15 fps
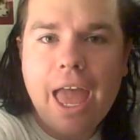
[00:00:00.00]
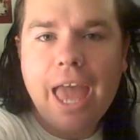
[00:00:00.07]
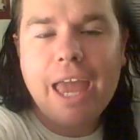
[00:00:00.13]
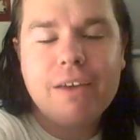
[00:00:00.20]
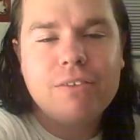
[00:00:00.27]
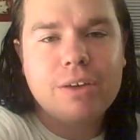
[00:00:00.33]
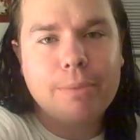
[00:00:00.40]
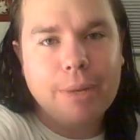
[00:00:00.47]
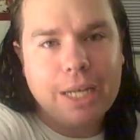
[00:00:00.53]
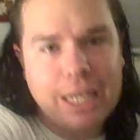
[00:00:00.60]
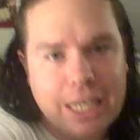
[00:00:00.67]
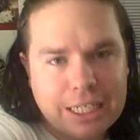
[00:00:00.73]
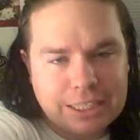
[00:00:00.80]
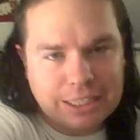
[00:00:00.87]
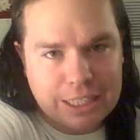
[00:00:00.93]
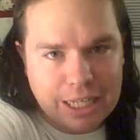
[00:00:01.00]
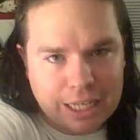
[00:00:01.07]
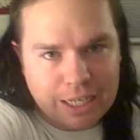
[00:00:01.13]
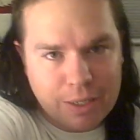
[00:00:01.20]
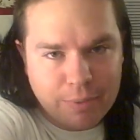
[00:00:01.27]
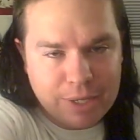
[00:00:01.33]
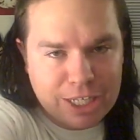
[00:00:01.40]
Hey everybody, it's the
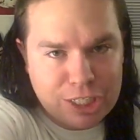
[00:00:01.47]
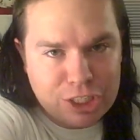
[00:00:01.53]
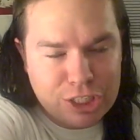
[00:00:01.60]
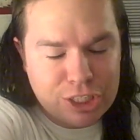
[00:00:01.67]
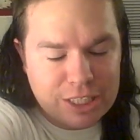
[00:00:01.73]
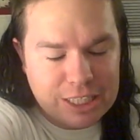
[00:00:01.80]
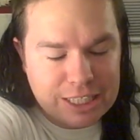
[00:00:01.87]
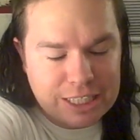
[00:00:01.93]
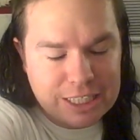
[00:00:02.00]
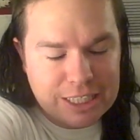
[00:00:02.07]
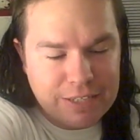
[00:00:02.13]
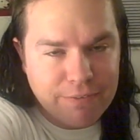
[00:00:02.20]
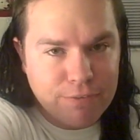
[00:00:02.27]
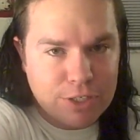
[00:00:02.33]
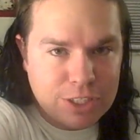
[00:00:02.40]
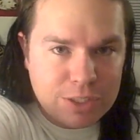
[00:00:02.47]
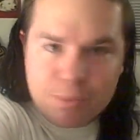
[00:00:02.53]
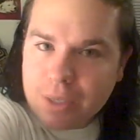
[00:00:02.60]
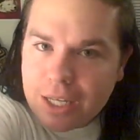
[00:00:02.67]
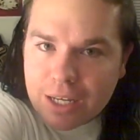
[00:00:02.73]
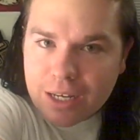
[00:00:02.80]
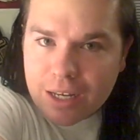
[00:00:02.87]
Lucky Witch. This is the first
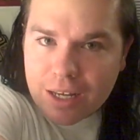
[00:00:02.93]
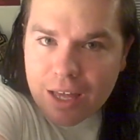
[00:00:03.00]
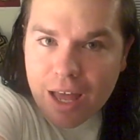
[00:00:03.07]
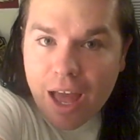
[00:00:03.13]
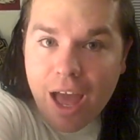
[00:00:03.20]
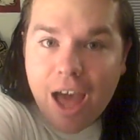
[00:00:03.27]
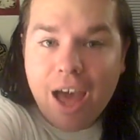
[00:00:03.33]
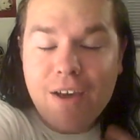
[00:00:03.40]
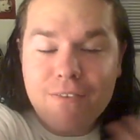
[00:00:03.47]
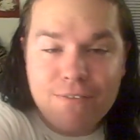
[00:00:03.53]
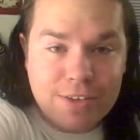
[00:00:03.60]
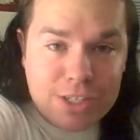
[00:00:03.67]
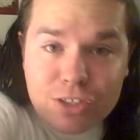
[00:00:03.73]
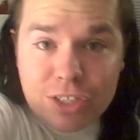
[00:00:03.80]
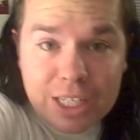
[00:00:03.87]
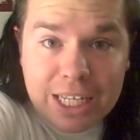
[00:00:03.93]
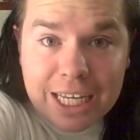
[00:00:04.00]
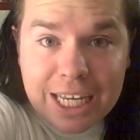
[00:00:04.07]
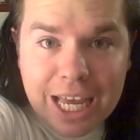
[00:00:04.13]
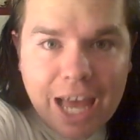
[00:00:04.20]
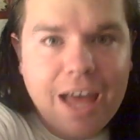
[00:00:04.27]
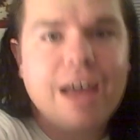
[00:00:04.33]
week
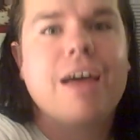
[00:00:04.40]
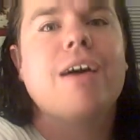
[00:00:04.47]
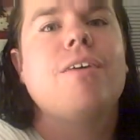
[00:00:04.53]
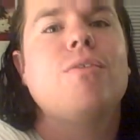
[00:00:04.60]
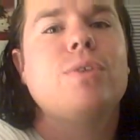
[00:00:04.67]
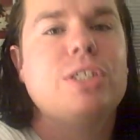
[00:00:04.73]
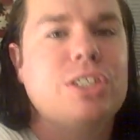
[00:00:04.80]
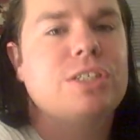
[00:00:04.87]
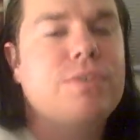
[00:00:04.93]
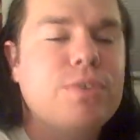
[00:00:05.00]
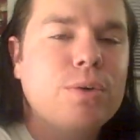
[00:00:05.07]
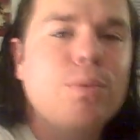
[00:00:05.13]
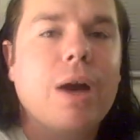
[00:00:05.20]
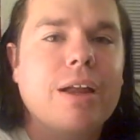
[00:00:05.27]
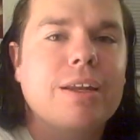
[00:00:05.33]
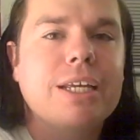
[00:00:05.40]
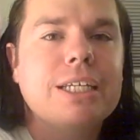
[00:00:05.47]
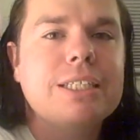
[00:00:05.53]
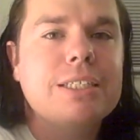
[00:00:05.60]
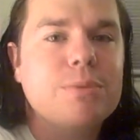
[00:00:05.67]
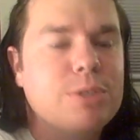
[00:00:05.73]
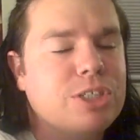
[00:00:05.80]
officially of Witches for
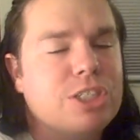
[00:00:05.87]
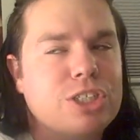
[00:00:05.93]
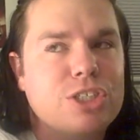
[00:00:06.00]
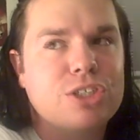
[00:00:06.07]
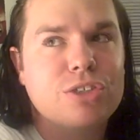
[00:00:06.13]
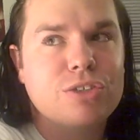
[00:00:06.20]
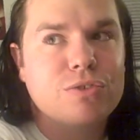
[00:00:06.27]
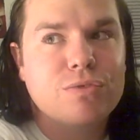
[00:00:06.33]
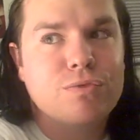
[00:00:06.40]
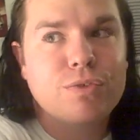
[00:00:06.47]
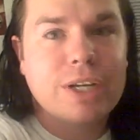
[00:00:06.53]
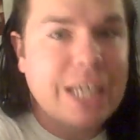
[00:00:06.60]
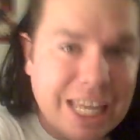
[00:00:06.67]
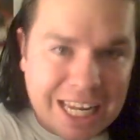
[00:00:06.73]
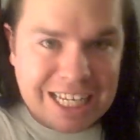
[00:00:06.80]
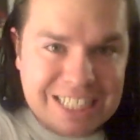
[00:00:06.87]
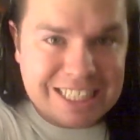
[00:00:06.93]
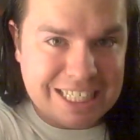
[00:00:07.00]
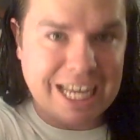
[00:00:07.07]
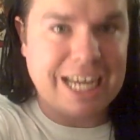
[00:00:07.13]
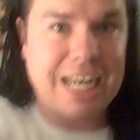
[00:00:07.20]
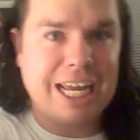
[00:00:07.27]
Wellness, which is freaking
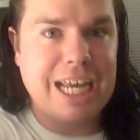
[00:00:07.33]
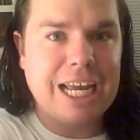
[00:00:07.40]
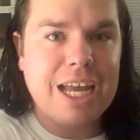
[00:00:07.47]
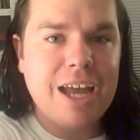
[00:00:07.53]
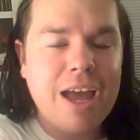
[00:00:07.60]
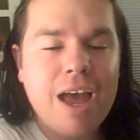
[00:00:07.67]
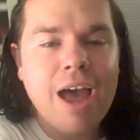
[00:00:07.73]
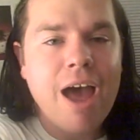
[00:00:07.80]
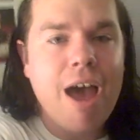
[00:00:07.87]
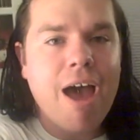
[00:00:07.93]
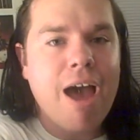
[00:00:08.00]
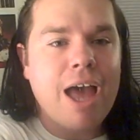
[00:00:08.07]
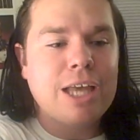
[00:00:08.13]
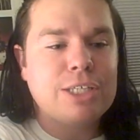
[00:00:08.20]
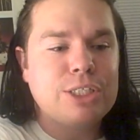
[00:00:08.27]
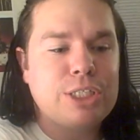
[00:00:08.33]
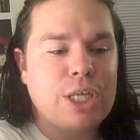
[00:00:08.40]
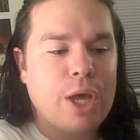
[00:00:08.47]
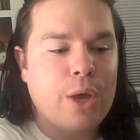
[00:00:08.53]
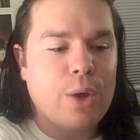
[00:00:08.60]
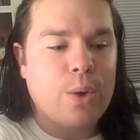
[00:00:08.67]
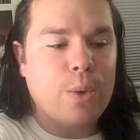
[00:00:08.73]
exciting.
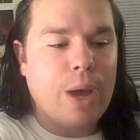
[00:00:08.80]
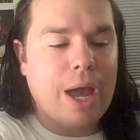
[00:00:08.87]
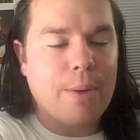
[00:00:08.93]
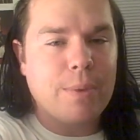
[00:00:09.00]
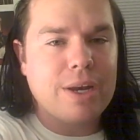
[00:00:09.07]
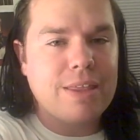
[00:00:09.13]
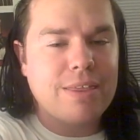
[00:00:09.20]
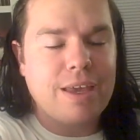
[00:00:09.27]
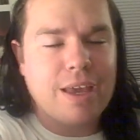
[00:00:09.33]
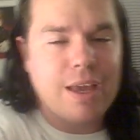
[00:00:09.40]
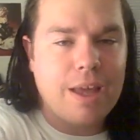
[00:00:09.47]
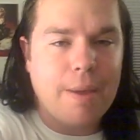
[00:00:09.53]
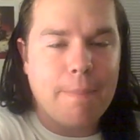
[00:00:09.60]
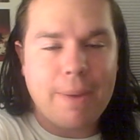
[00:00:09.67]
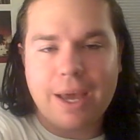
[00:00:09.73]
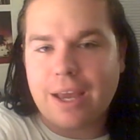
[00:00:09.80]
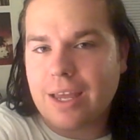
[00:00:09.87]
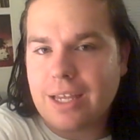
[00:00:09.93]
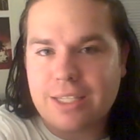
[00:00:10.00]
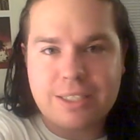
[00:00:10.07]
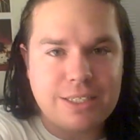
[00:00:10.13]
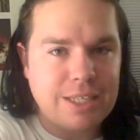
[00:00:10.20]
So I want to thank Becca
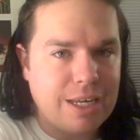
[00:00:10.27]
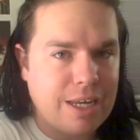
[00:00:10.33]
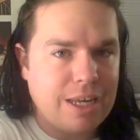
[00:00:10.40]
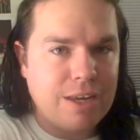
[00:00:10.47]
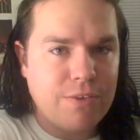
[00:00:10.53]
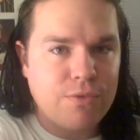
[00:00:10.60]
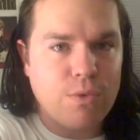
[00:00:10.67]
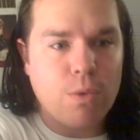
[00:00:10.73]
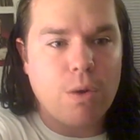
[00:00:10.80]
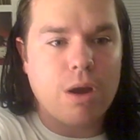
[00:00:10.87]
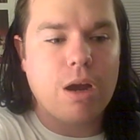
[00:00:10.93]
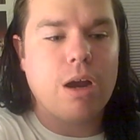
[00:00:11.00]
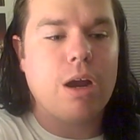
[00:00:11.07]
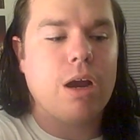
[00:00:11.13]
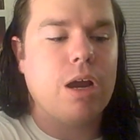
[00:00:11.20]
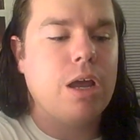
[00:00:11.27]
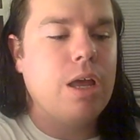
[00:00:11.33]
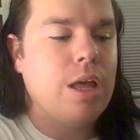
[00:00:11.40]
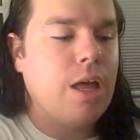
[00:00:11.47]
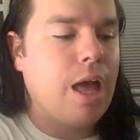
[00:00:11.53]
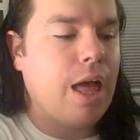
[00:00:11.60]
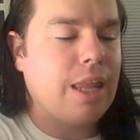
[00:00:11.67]
and Cindy for
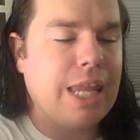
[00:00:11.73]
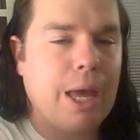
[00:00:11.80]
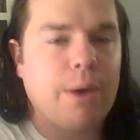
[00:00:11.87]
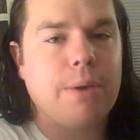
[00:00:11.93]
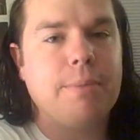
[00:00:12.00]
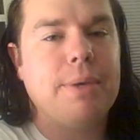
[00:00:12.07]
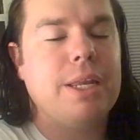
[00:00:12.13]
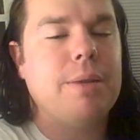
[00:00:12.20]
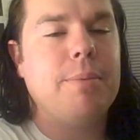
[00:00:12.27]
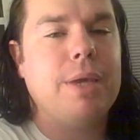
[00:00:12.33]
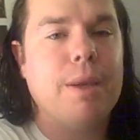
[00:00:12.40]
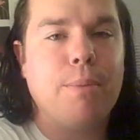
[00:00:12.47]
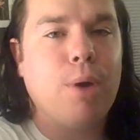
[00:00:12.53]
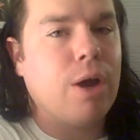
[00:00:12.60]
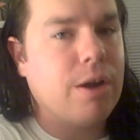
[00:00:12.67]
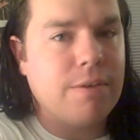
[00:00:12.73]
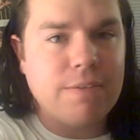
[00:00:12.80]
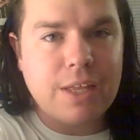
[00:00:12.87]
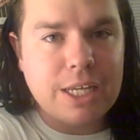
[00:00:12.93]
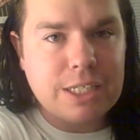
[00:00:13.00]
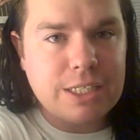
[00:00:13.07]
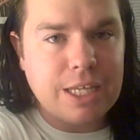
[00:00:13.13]
allowing me to be a part of
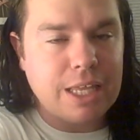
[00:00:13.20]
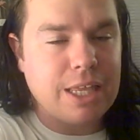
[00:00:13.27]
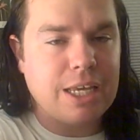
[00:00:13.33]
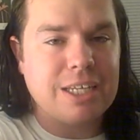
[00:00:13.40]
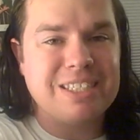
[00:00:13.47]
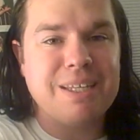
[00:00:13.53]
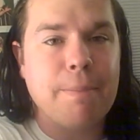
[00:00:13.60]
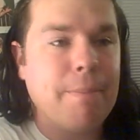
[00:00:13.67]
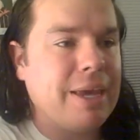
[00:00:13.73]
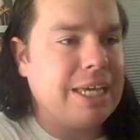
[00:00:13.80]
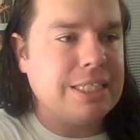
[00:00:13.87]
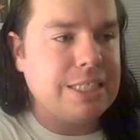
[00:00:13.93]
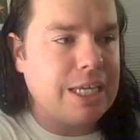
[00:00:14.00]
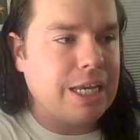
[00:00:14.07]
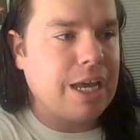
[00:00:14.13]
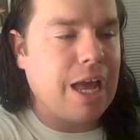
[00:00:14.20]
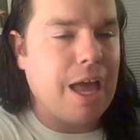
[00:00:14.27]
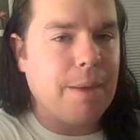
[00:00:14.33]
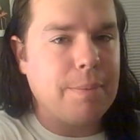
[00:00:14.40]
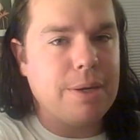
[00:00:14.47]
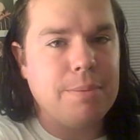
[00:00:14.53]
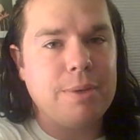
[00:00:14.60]
this. I think it's amazing.
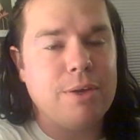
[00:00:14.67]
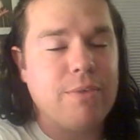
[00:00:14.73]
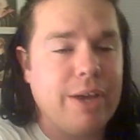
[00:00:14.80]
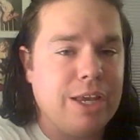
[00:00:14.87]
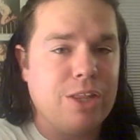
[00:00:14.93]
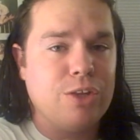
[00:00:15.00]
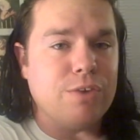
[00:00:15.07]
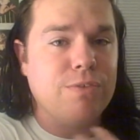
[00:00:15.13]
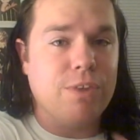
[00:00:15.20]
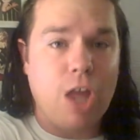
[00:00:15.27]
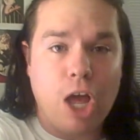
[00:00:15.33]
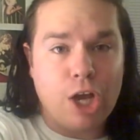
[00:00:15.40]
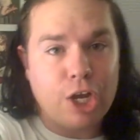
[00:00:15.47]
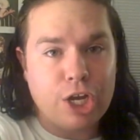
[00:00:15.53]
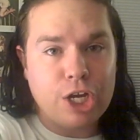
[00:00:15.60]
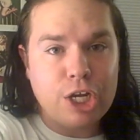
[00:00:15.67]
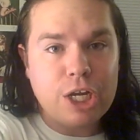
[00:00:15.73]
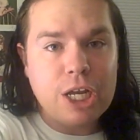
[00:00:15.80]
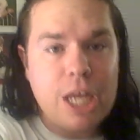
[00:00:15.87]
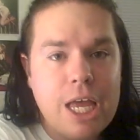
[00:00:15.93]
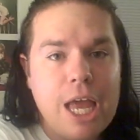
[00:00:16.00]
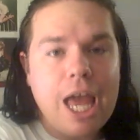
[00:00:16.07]
I'm going to be a regular vlogger.
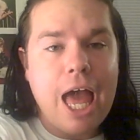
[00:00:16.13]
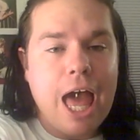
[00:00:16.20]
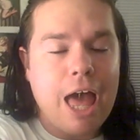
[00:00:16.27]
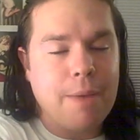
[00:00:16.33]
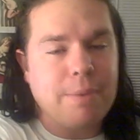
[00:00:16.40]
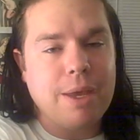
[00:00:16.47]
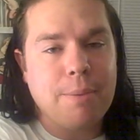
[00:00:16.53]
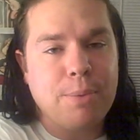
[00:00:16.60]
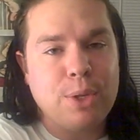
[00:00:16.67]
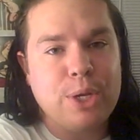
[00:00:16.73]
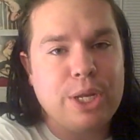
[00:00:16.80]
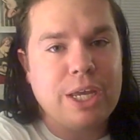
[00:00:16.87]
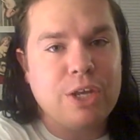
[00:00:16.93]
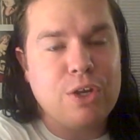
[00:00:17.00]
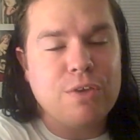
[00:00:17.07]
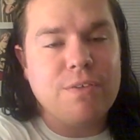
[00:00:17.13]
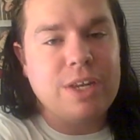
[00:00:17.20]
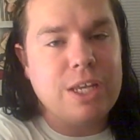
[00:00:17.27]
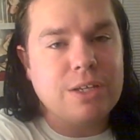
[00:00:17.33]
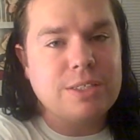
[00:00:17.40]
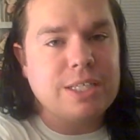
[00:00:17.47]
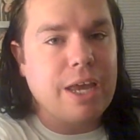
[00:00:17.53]
I'll be uploading new
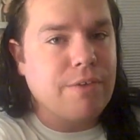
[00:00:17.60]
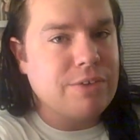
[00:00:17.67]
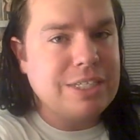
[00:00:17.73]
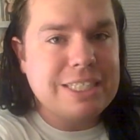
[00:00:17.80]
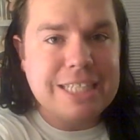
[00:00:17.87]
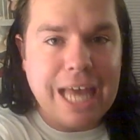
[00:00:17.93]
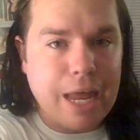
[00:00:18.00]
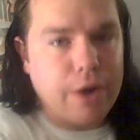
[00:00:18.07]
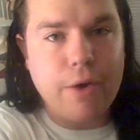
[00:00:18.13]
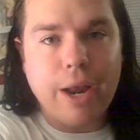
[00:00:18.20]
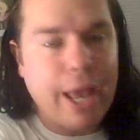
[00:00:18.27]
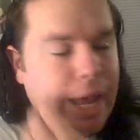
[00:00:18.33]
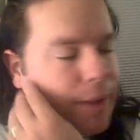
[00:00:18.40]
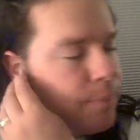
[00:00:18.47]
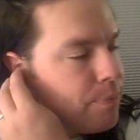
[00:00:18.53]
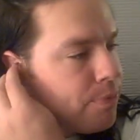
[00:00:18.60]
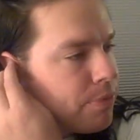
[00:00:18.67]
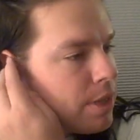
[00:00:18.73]
videos every Saturday.